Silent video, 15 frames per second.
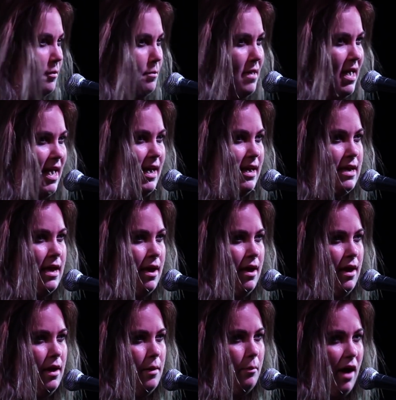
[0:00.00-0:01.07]
to me.
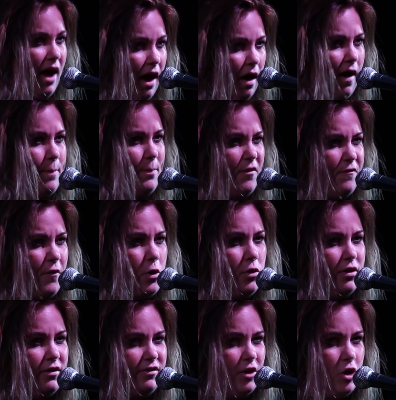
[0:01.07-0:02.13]
My
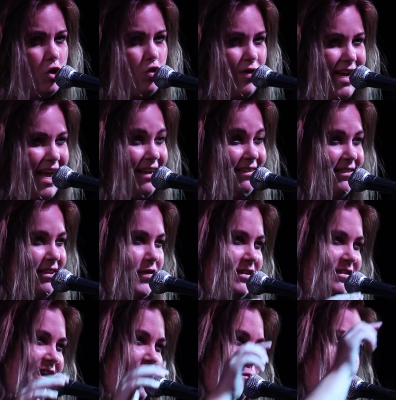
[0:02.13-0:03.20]
hyper-focus and
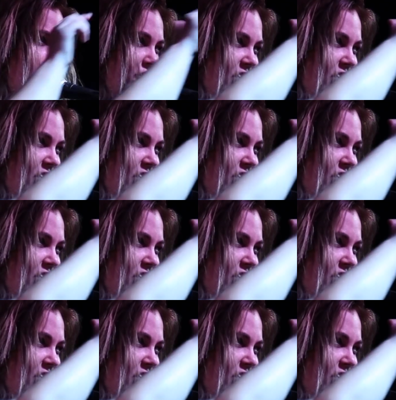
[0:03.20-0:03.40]
creativity will